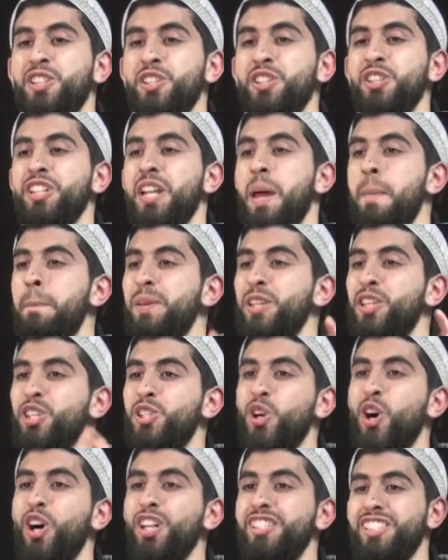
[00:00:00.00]
good and be
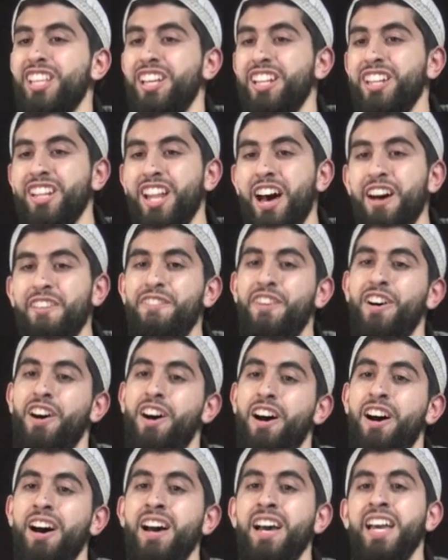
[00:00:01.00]
sure to love
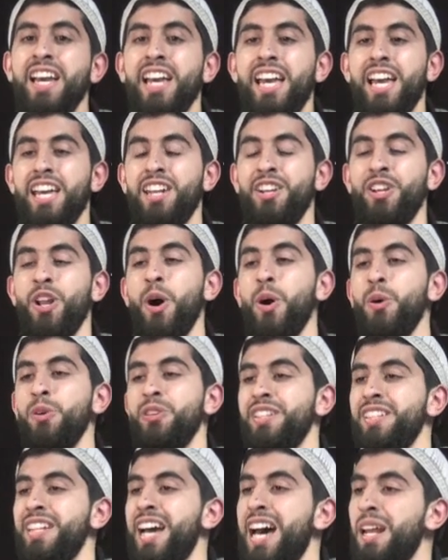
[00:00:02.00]
her. And no,
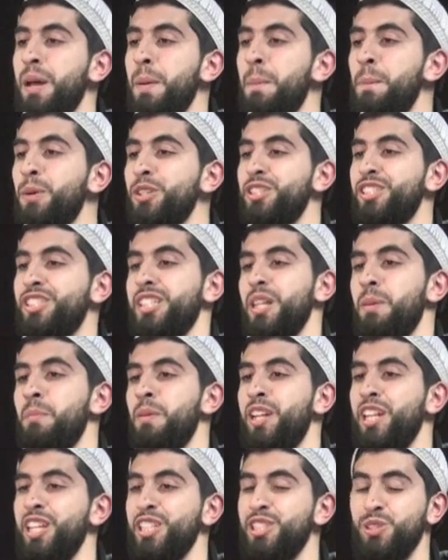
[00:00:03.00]
you're not a Muslim
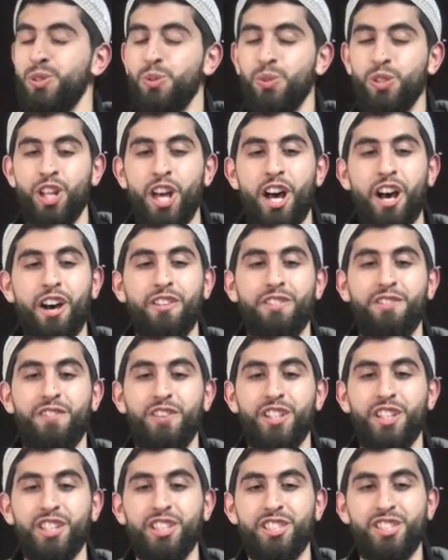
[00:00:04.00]
unless you love
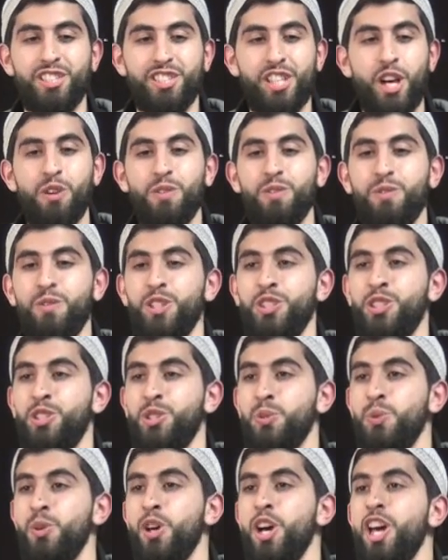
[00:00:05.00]
for yourself
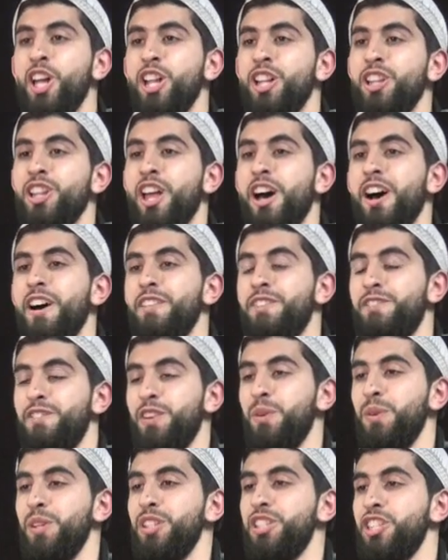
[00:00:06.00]
what you love
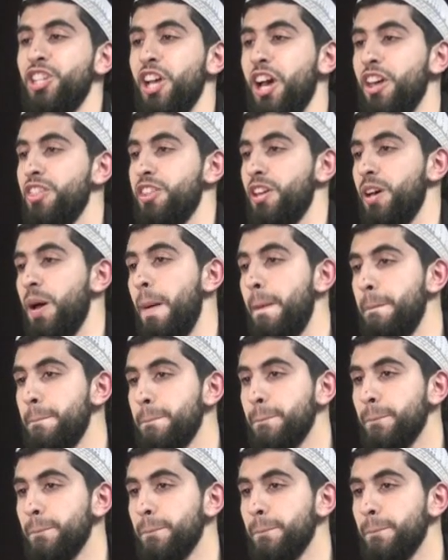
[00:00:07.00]
for each other.